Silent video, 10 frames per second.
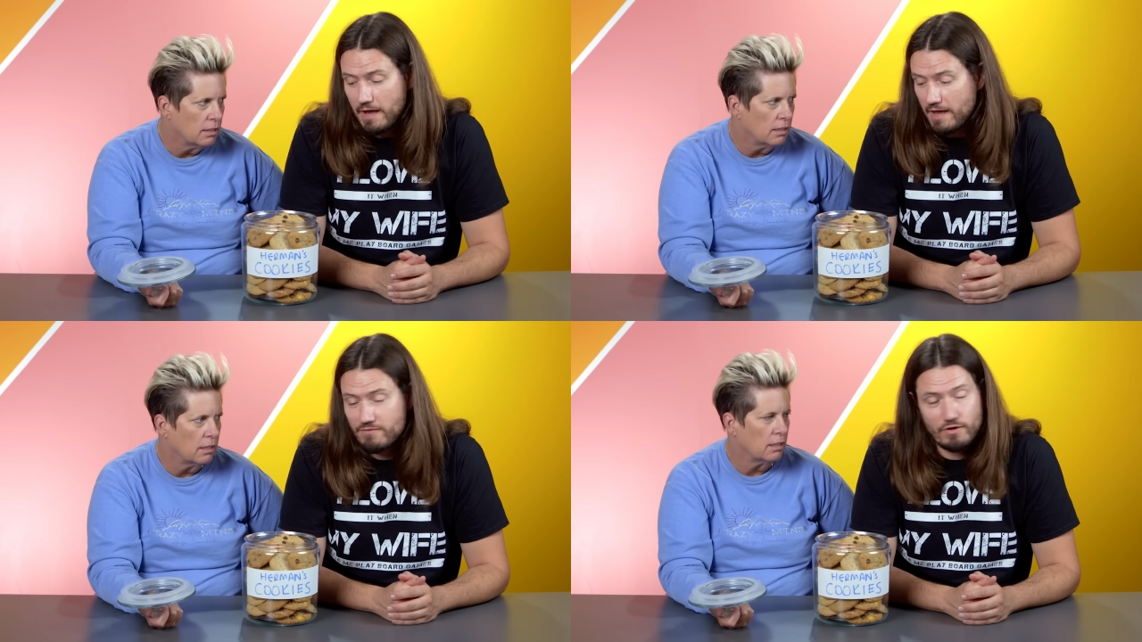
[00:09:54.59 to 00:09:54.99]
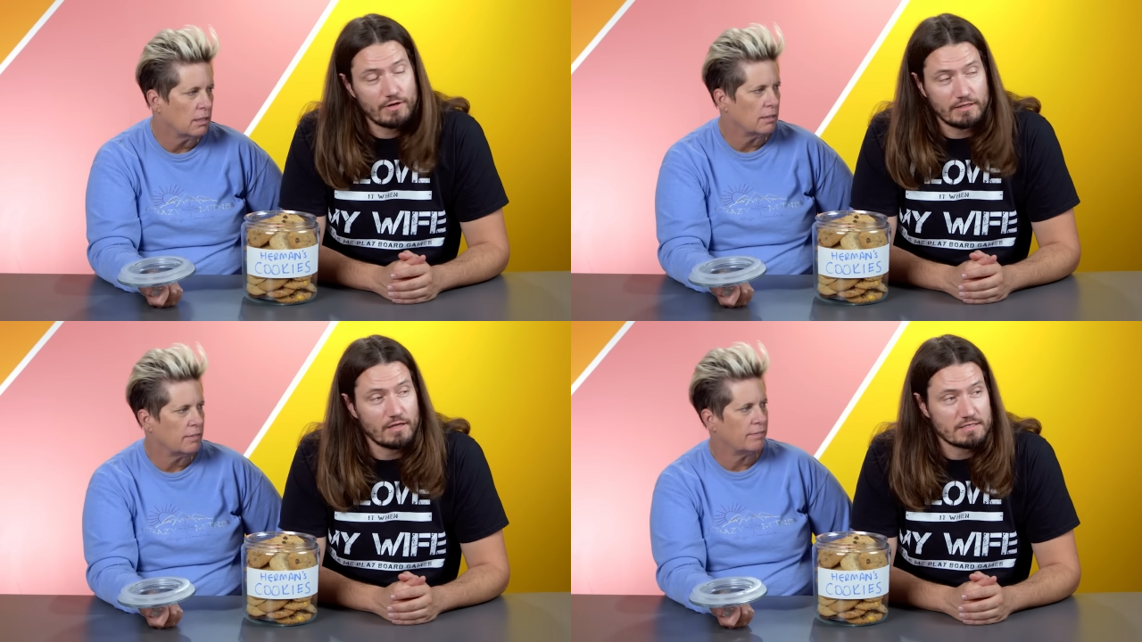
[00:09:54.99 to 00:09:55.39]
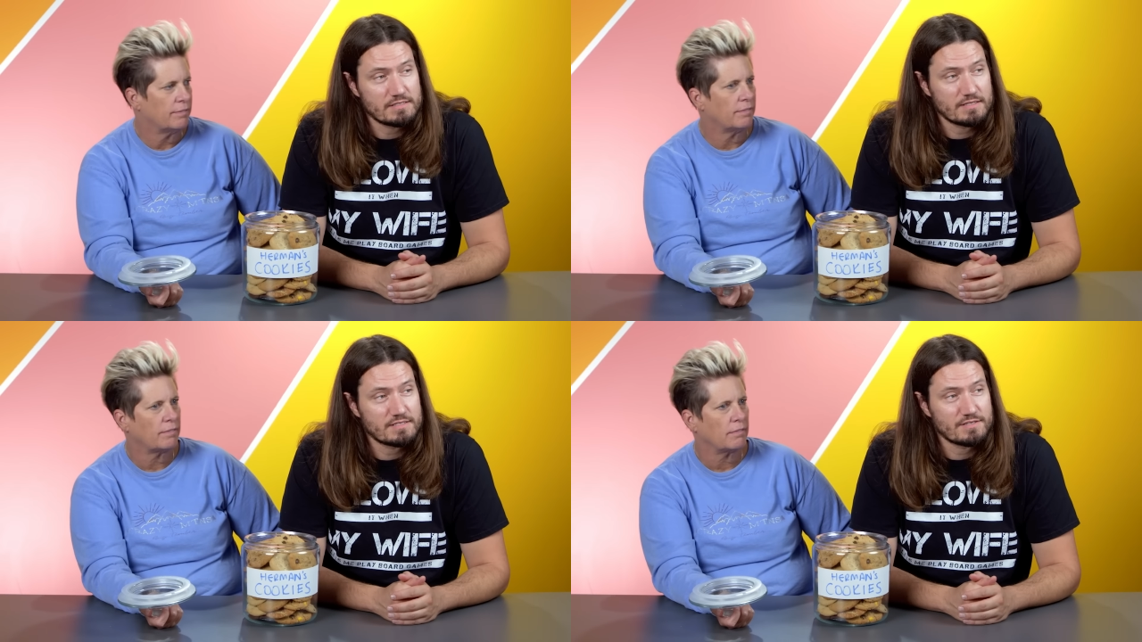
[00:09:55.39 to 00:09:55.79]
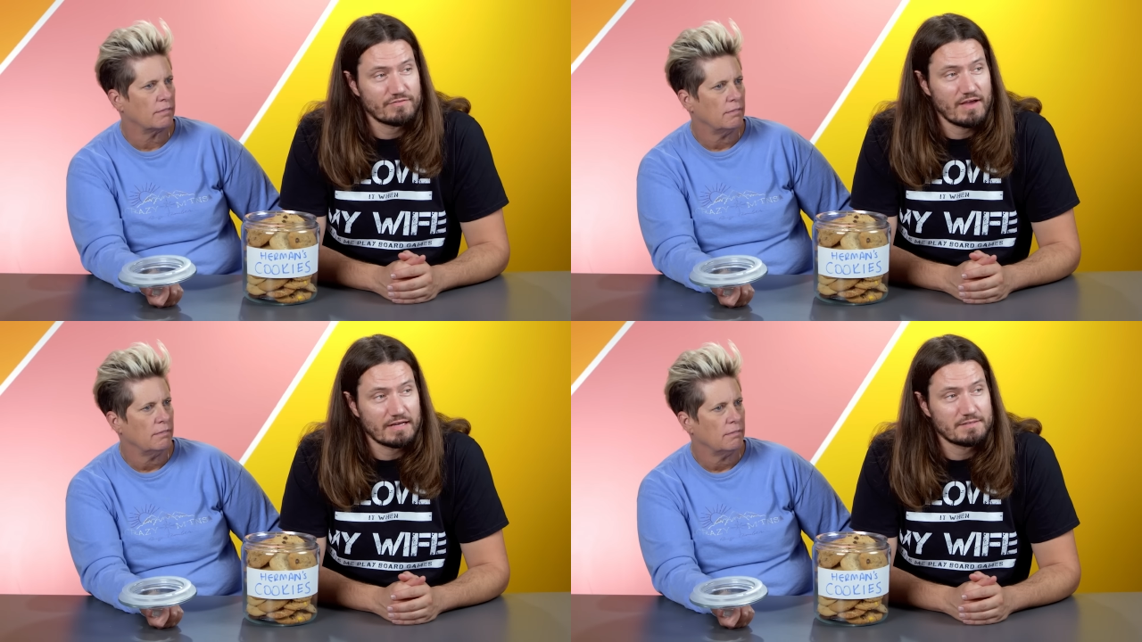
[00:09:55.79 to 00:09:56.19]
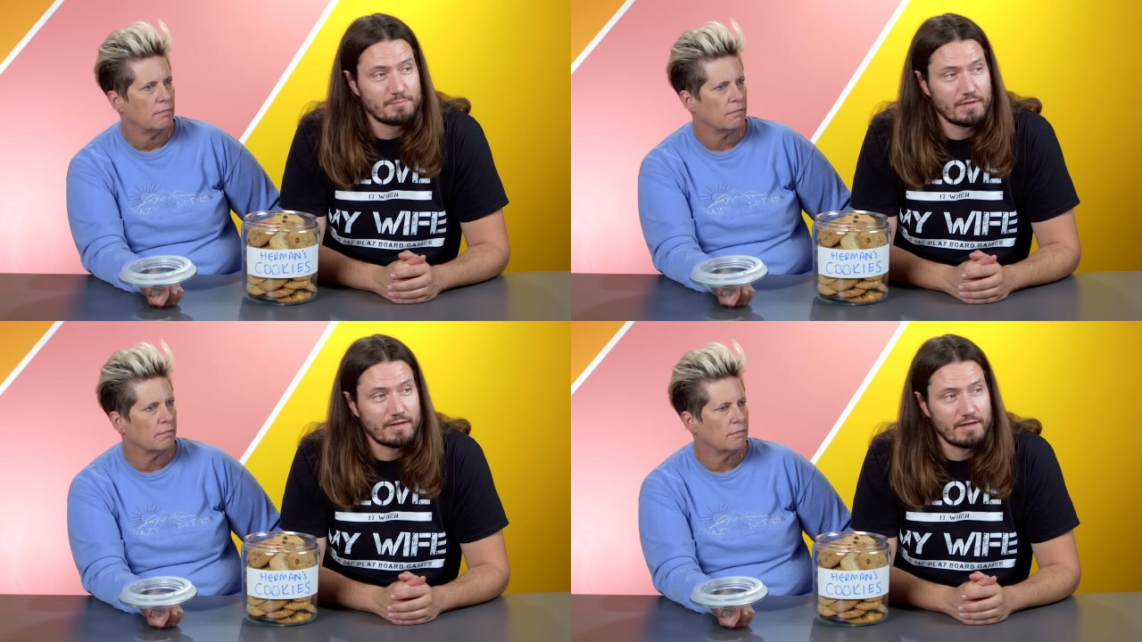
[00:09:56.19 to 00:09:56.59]
Speaker 1: I have already lost, that's a fact,
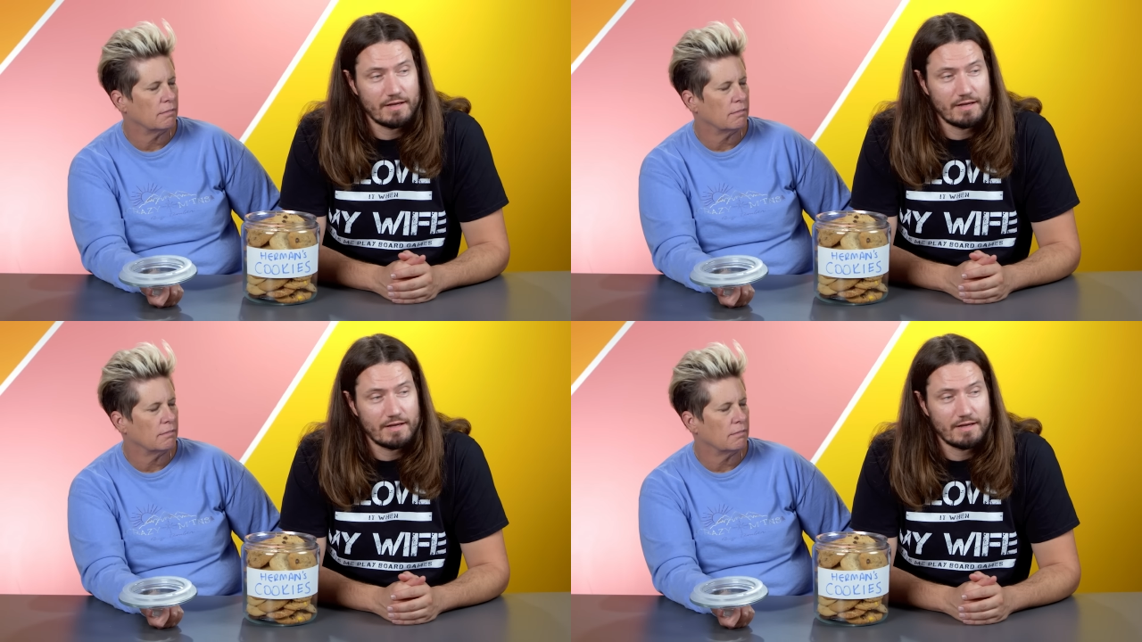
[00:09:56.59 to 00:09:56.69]
but